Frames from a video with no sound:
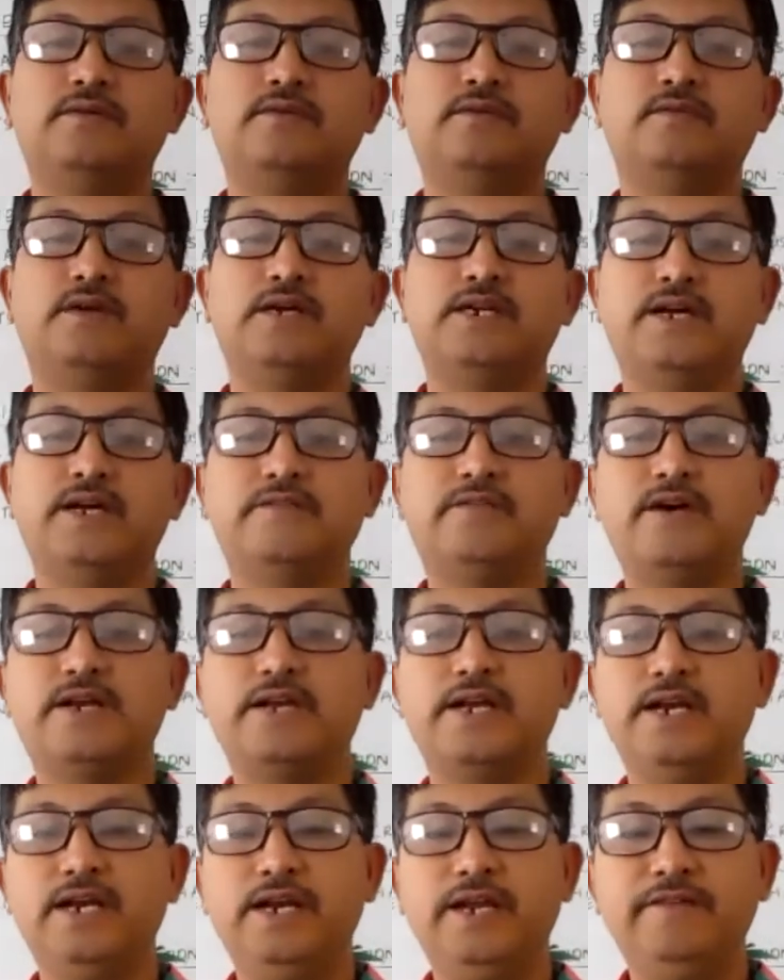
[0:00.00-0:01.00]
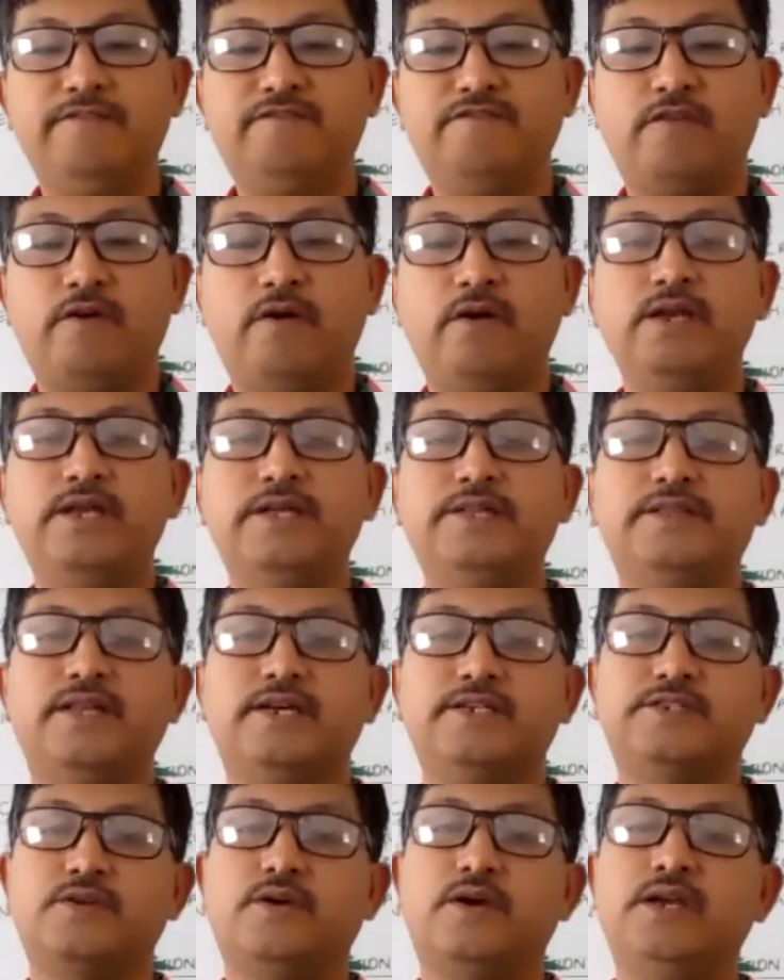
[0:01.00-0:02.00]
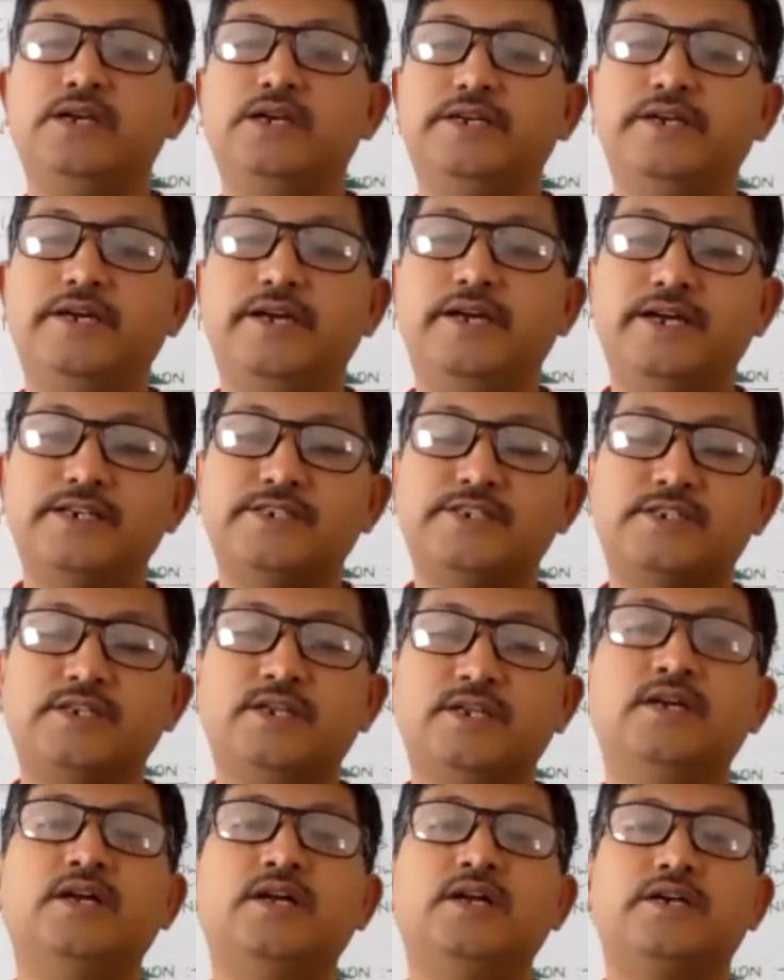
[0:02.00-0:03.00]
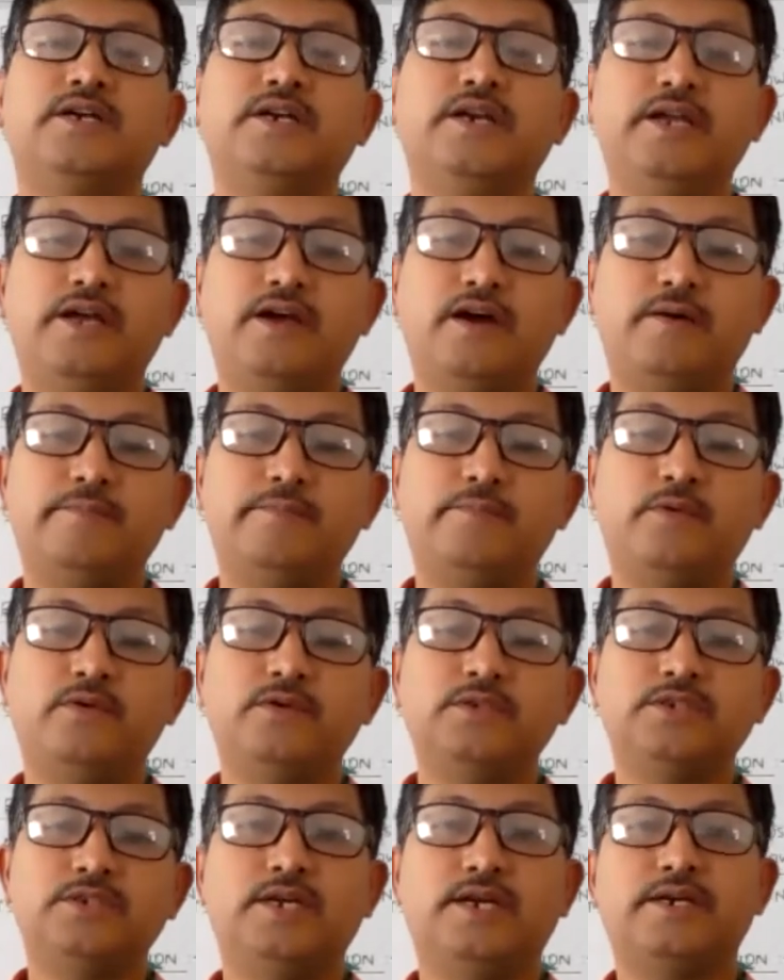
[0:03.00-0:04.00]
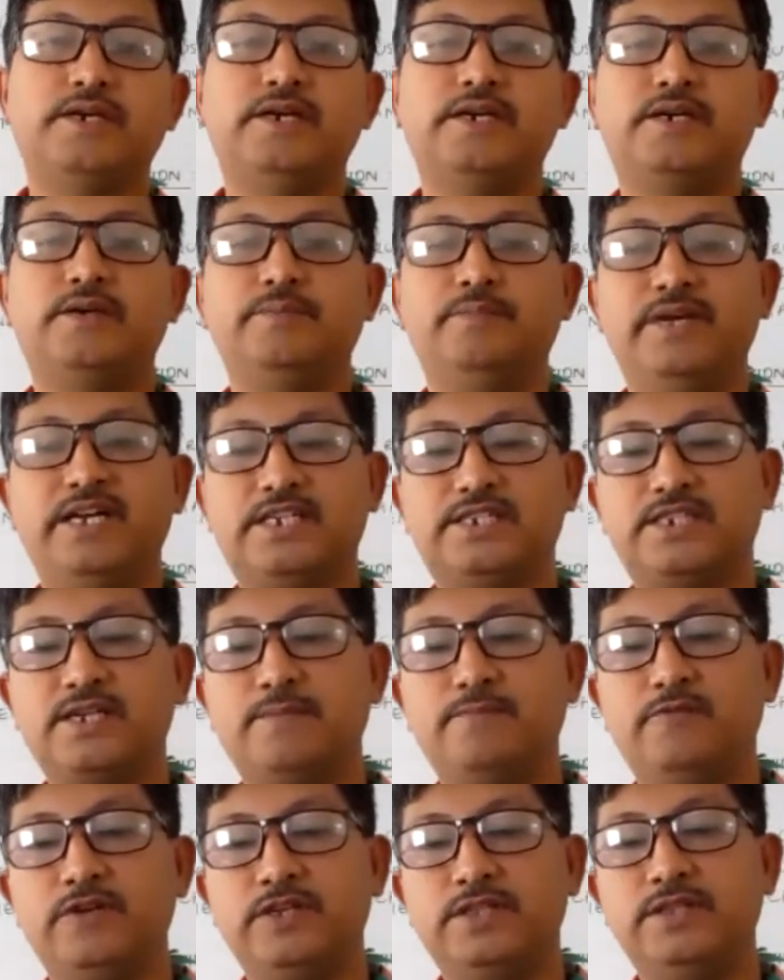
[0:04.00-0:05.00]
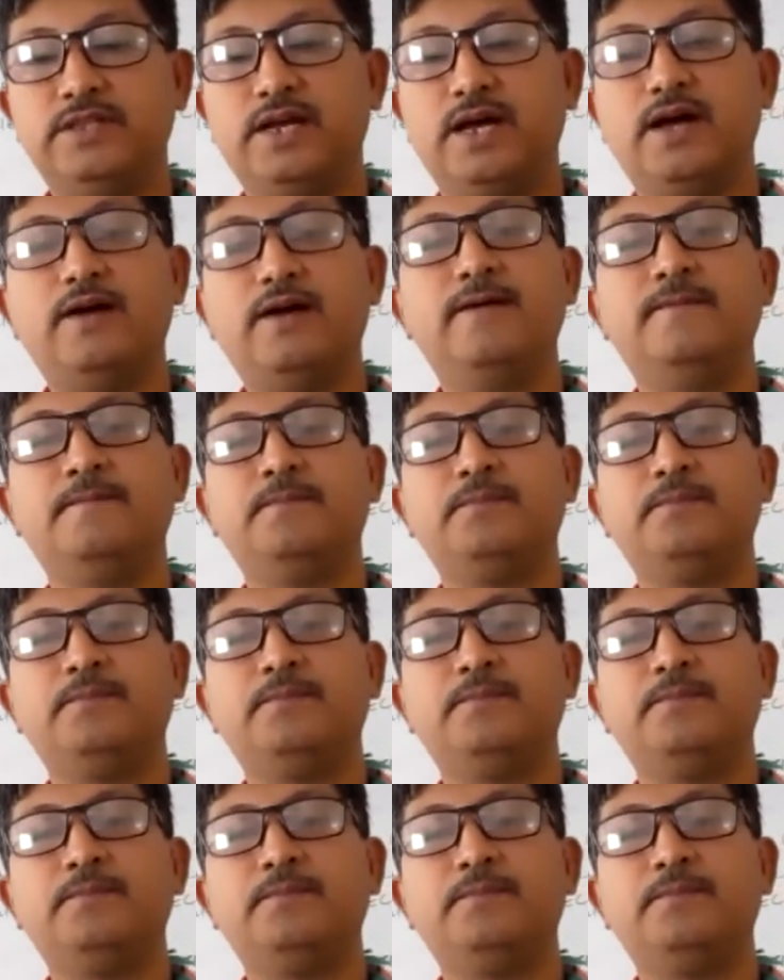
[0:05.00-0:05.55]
Whenever a leaf falls in the soil, it gets decomposed and it mixes up with the